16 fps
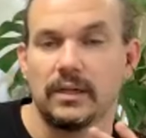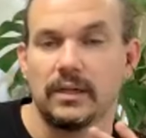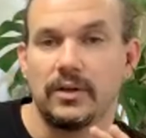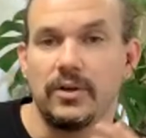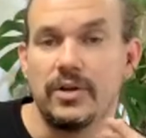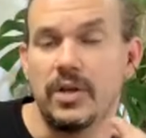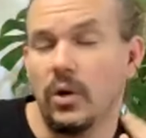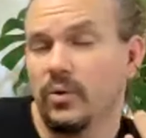
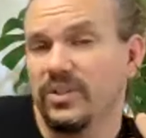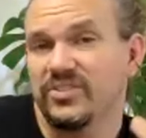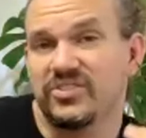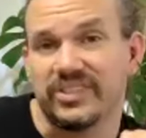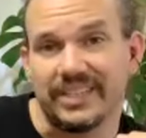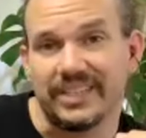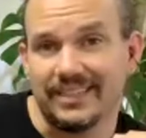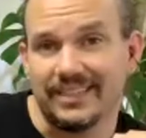
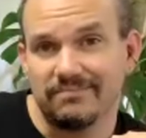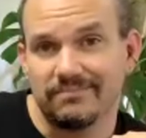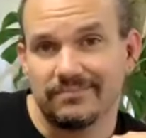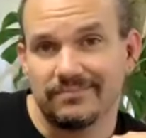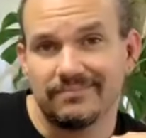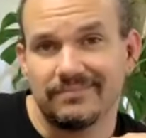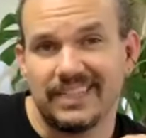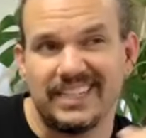Noticing
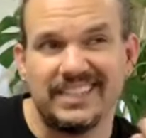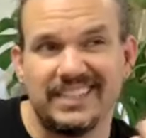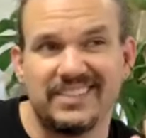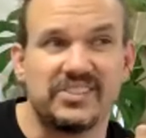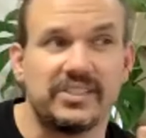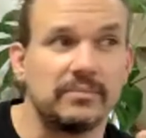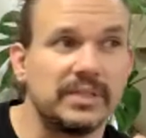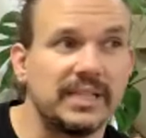any
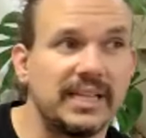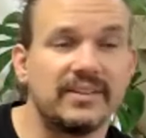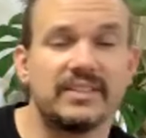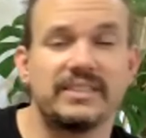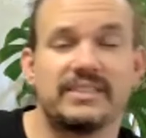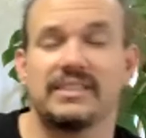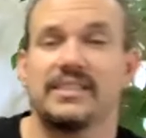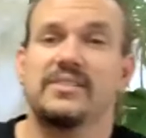
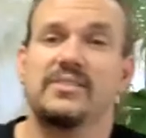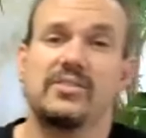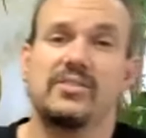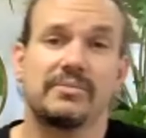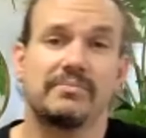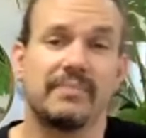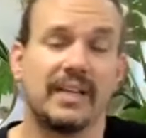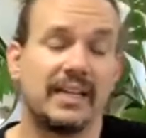
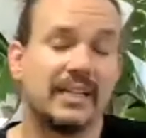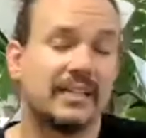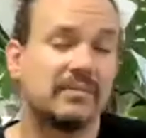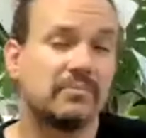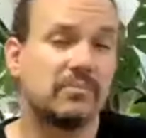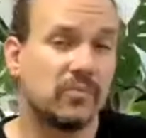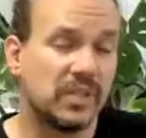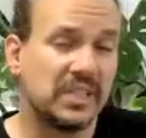similarities
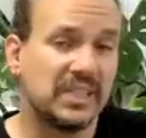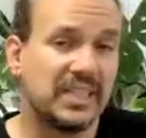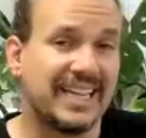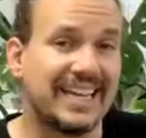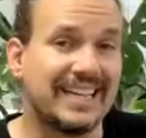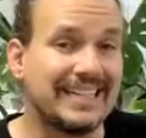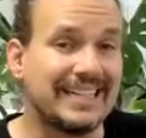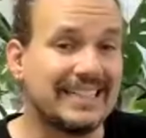and really
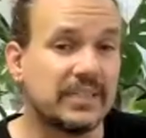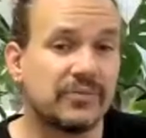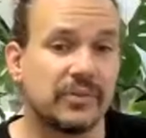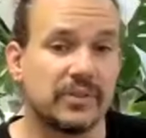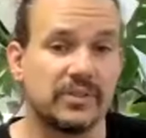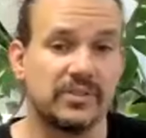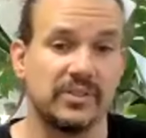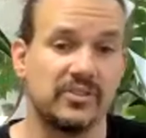any
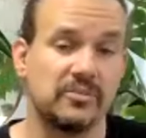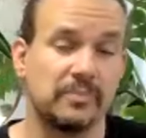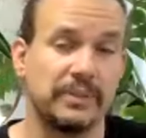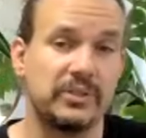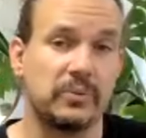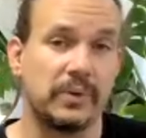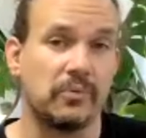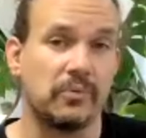differences
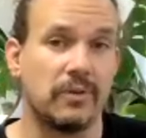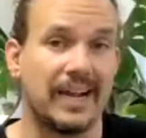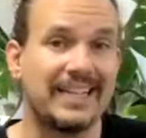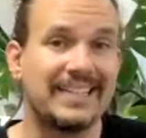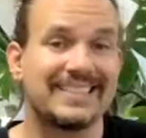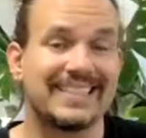between right